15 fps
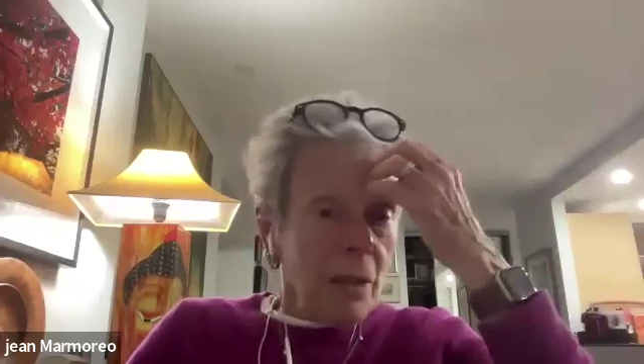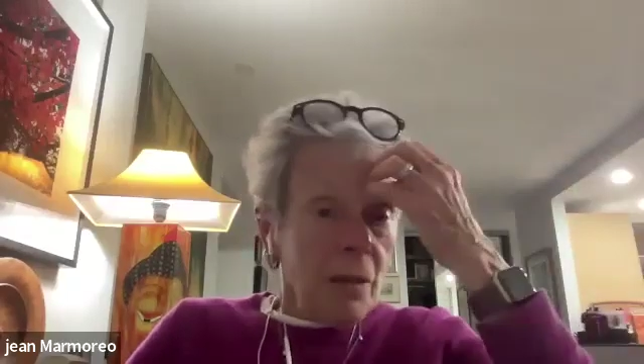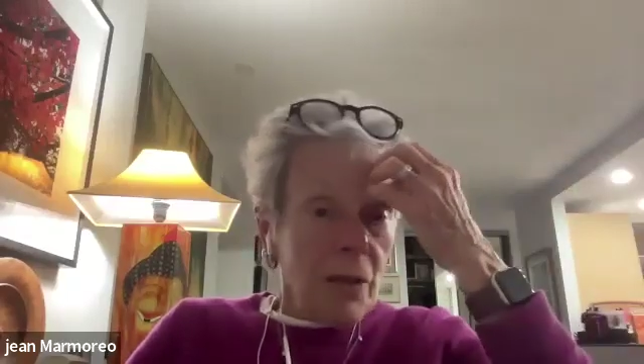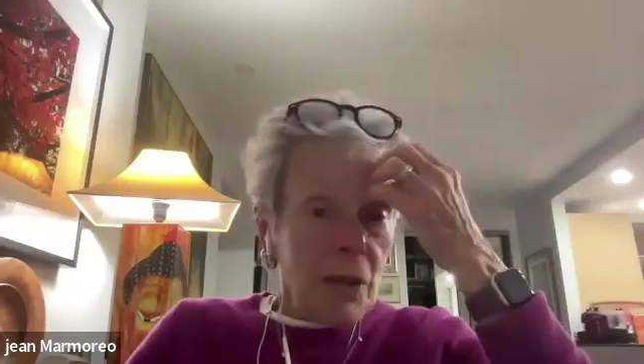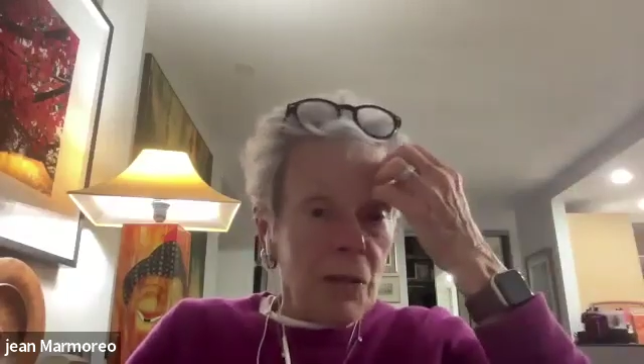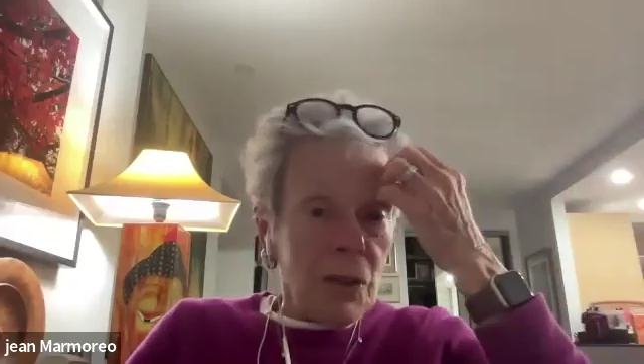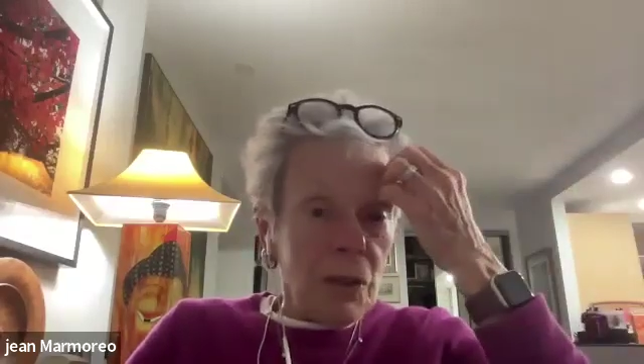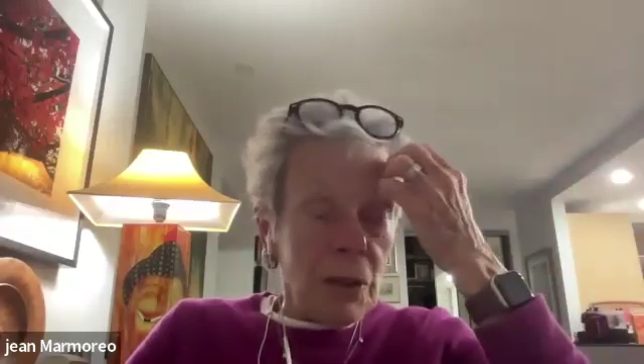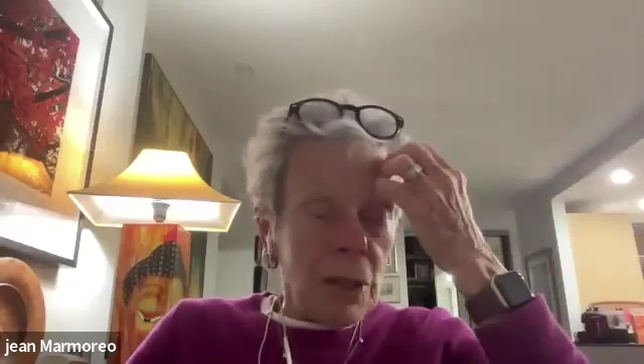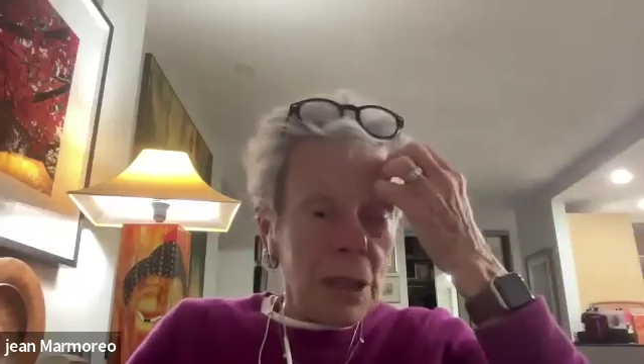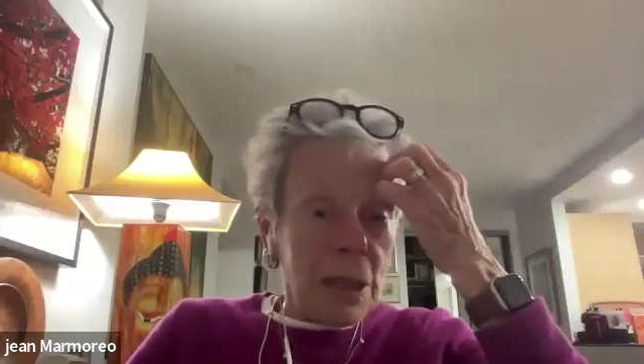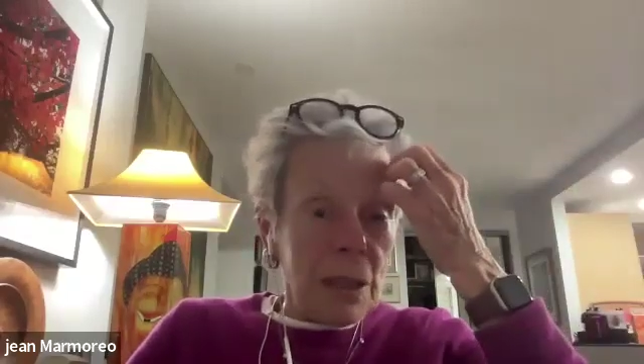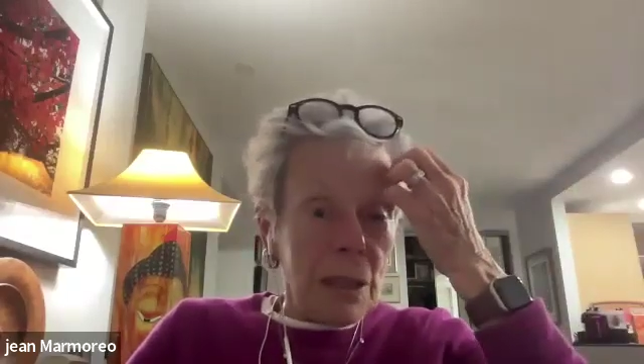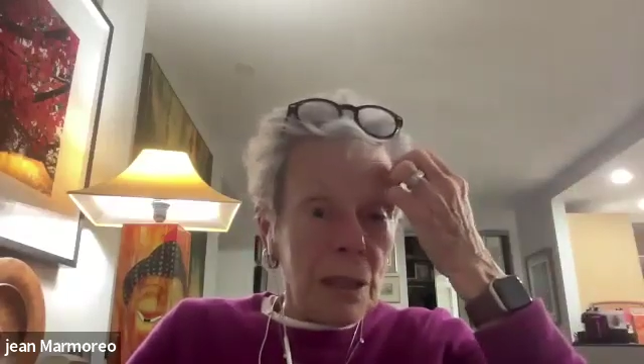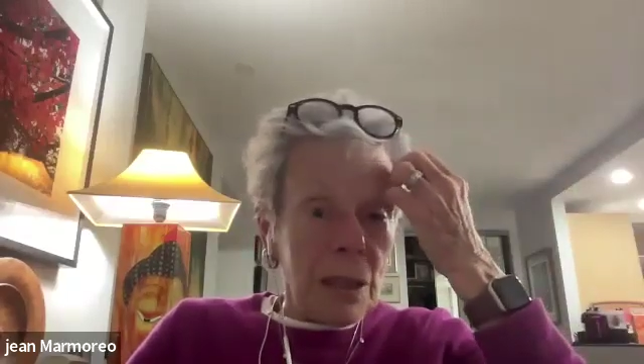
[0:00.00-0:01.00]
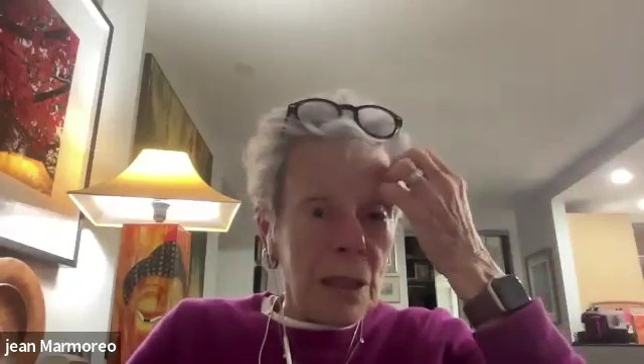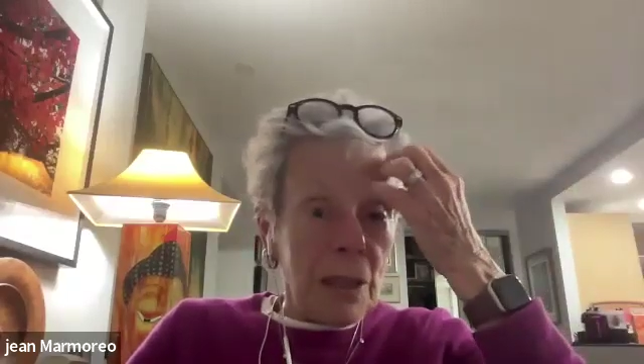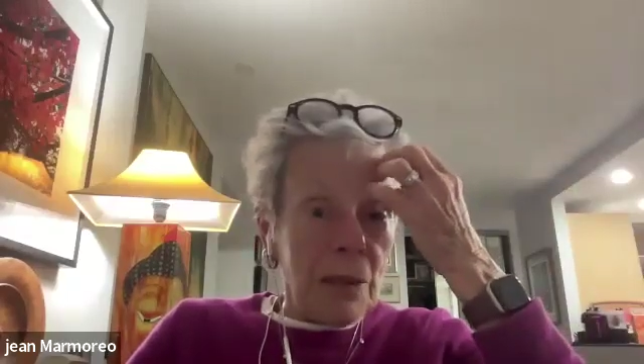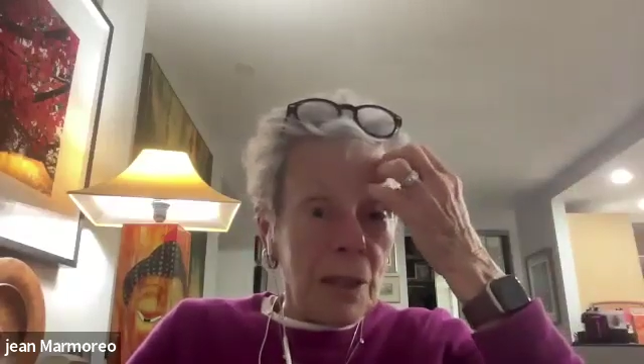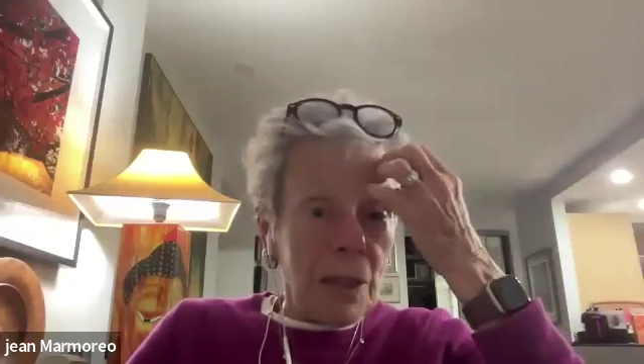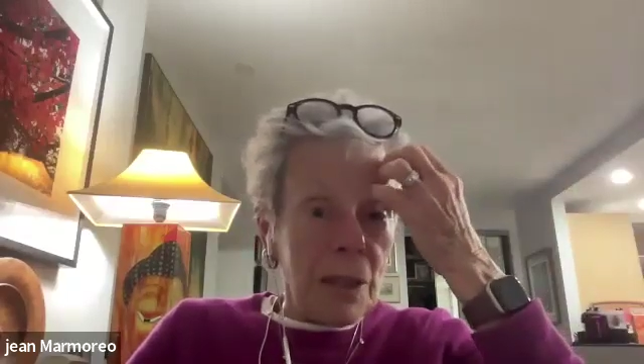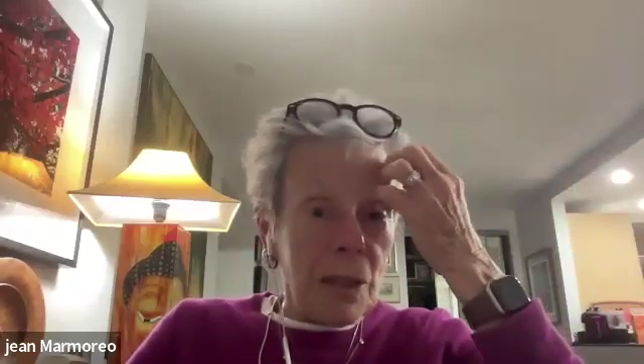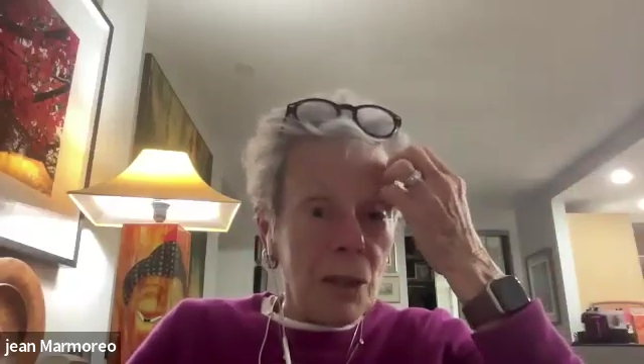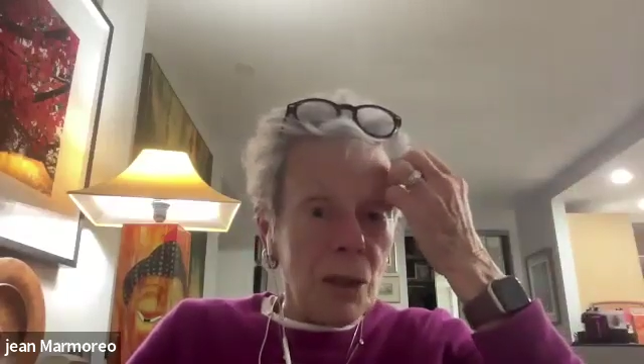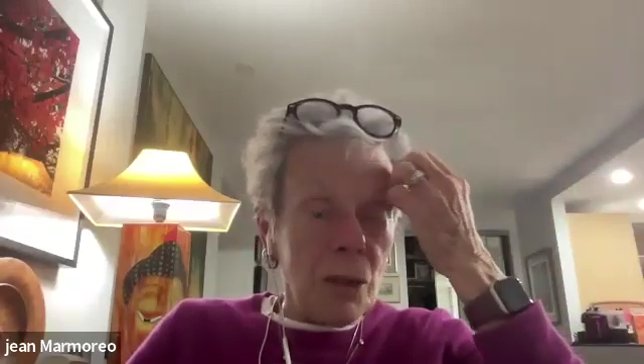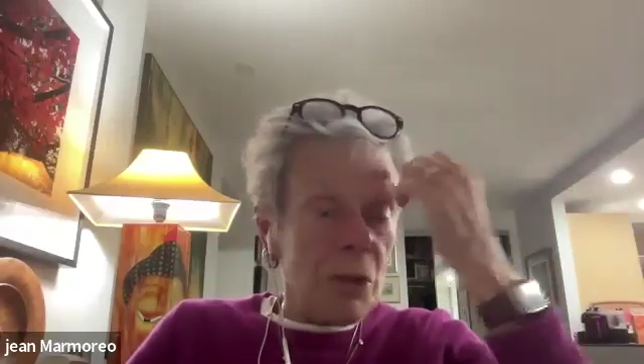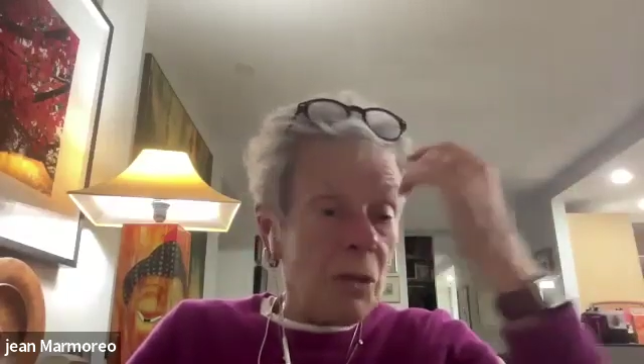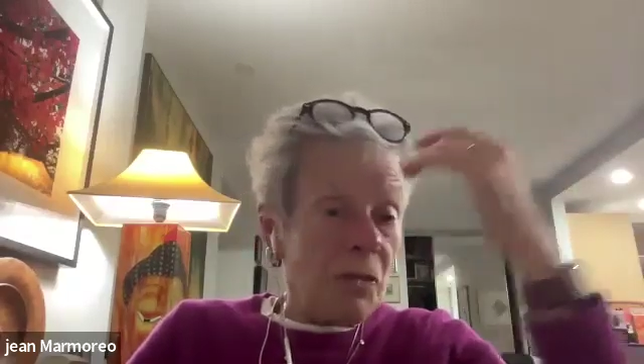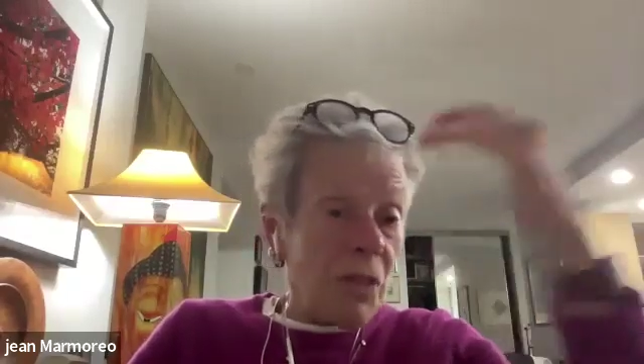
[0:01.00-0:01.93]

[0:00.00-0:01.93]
they've certainly done this in terms of